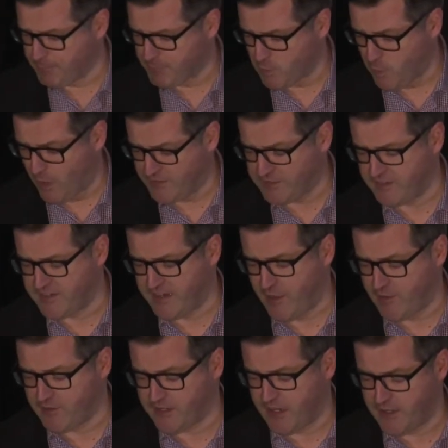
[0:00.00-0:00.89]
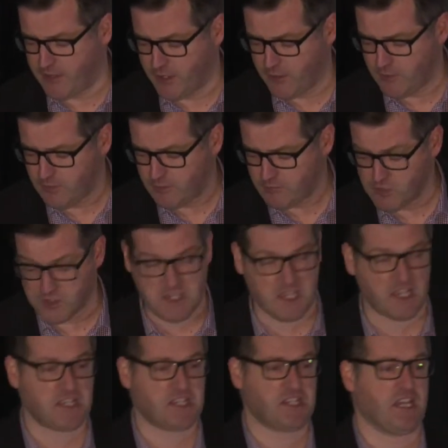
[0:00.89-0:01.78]
Quentin Tarantino just
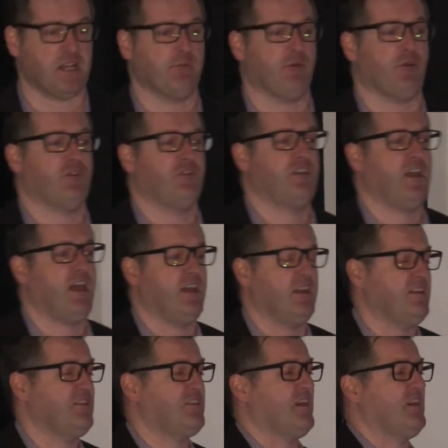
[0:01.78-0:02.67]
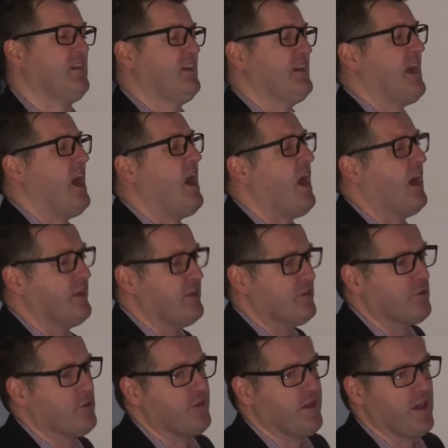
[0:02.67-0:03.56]
said cinema is dead. He said it at Cannes
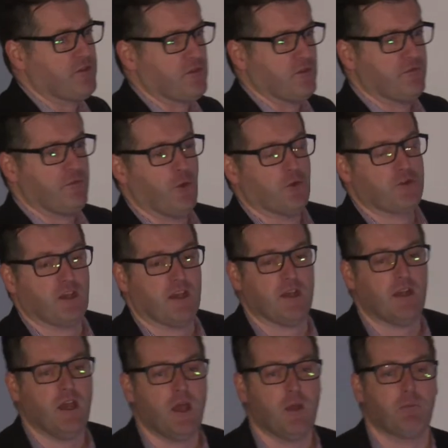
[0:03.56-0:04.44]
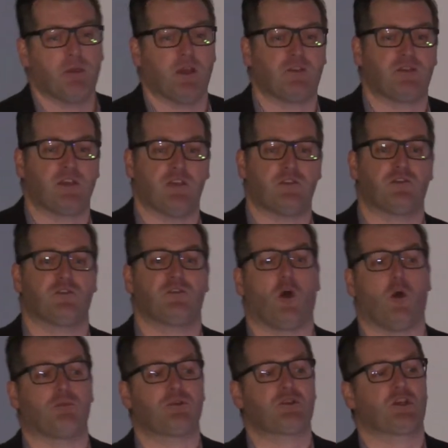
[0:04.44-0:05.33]
in 2014 because they
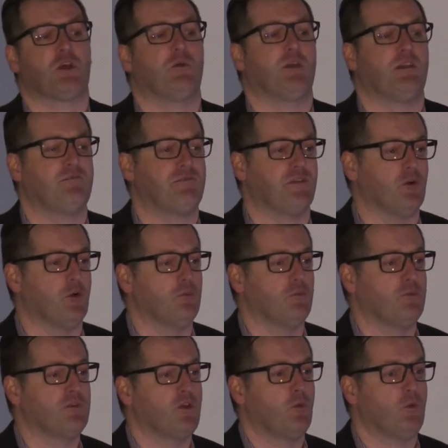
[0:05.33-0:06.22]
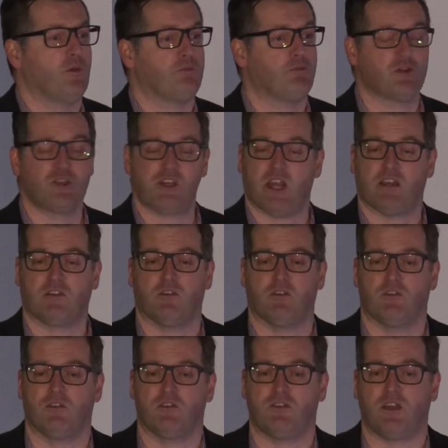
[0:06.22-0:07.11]
stopped showing films with
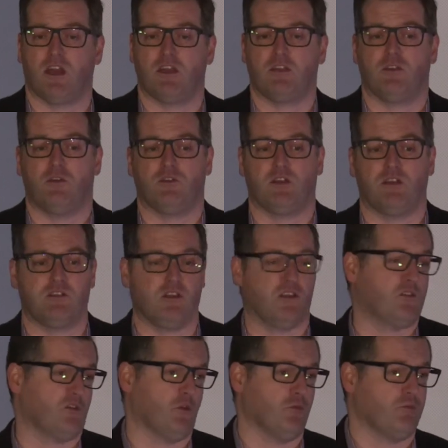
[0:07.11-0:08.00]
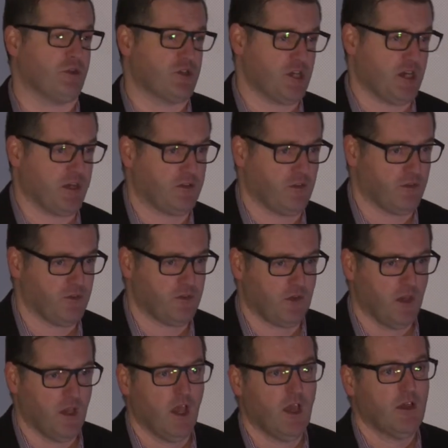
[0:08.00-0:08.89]
projectors and started using digital
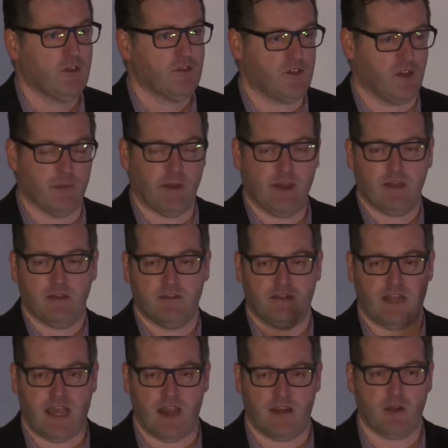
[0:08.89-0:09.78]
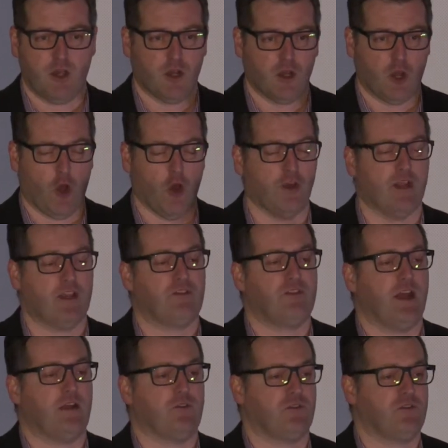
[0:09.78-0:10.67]
projectors. Cinema, dead, gone.
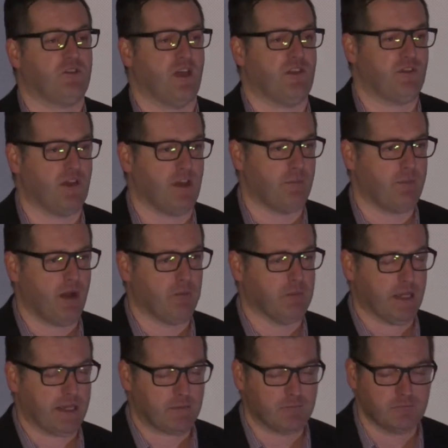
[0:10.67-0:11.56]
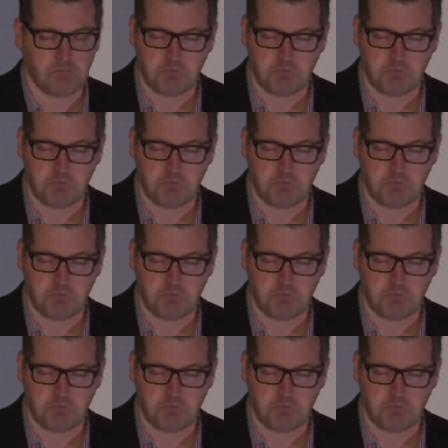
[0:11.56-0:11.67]
It's now just TV in public.